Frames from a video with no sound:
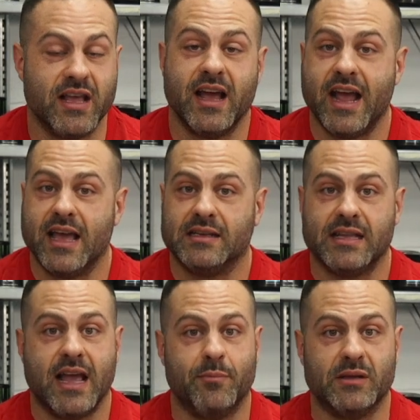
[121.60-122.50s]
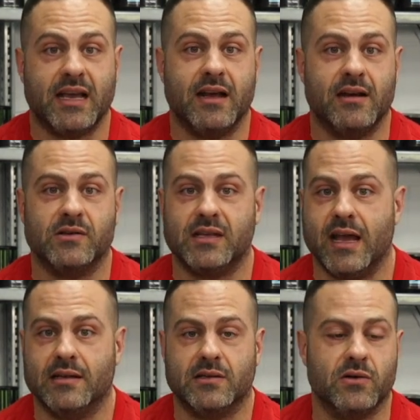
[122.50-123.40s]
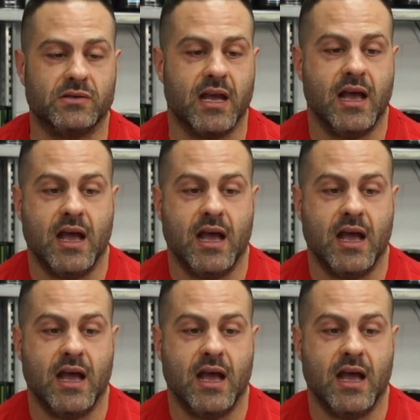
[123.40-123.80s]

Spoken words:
they had eggs, they had potatoes, they had toast.